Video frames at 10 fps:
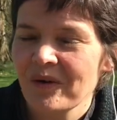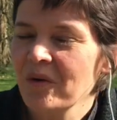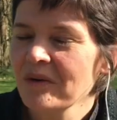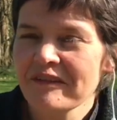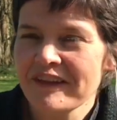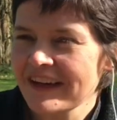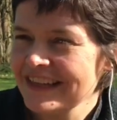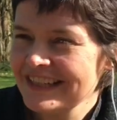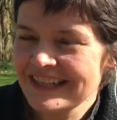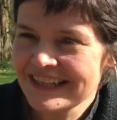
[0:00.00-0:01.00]
All of the
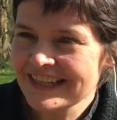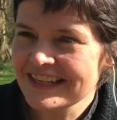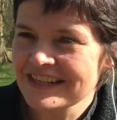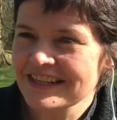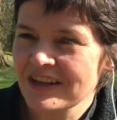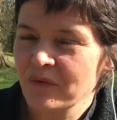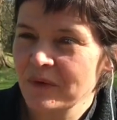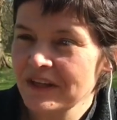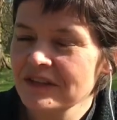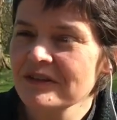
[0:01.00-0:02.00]
ideas that
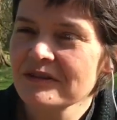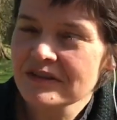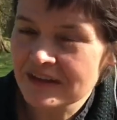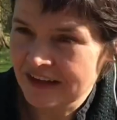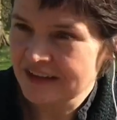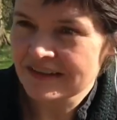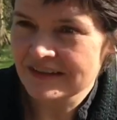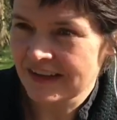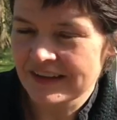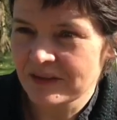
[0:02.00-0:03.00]
we use to
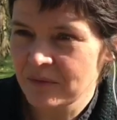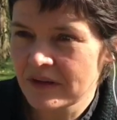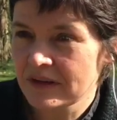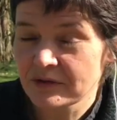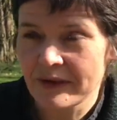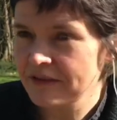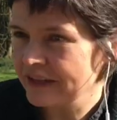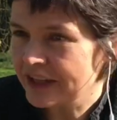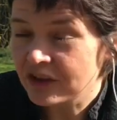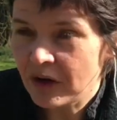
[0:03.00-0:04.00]
understand the world, whether in
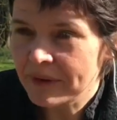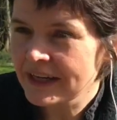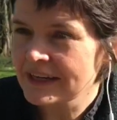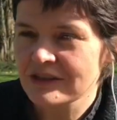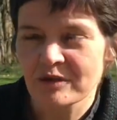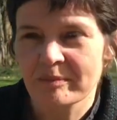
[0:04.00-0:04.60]
economics or